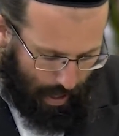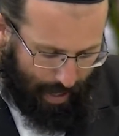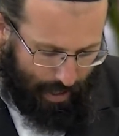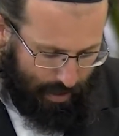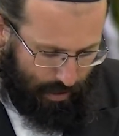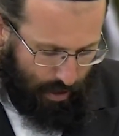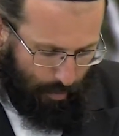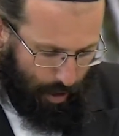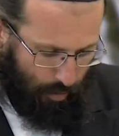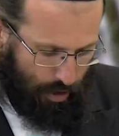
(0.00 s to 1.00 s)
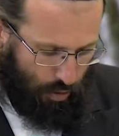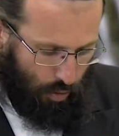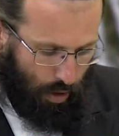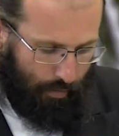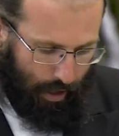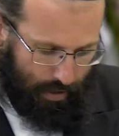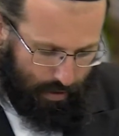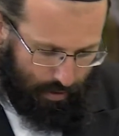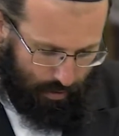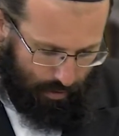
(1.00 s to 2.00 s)
And this is something which all of
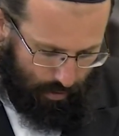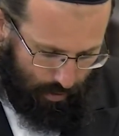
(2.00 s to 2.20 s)
us